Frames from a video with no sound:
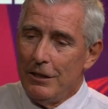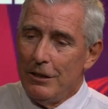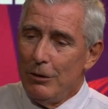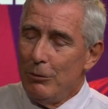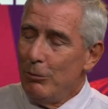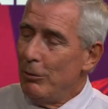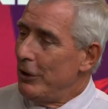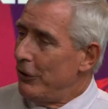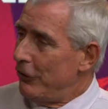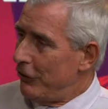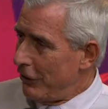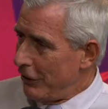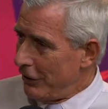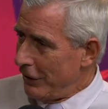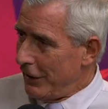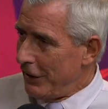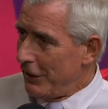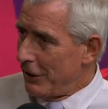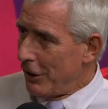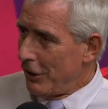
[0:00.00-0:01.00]
We
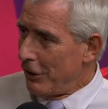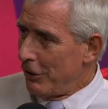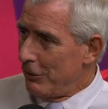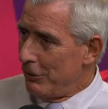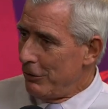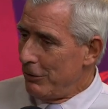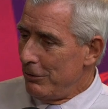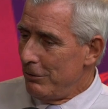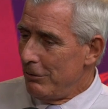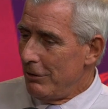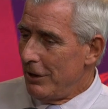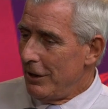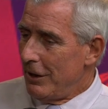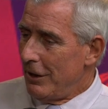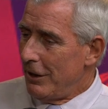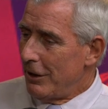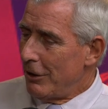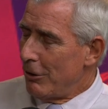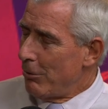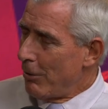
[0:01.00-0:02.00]
certainly know
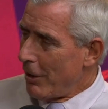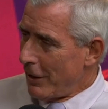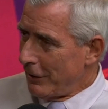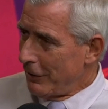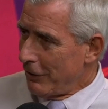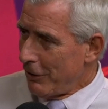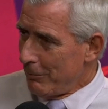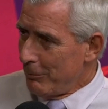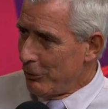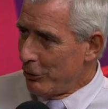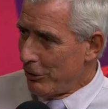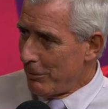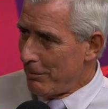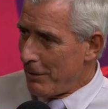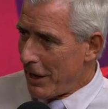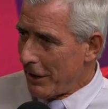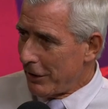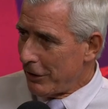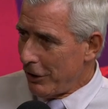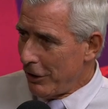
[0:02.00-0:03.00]
quite a lot more
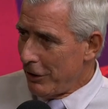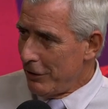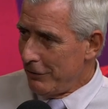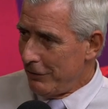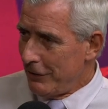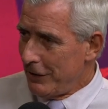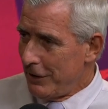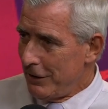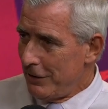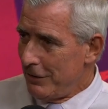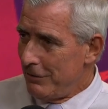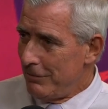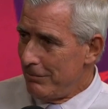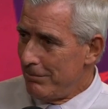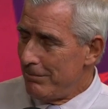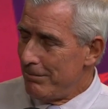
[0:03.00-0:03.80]
about COVID,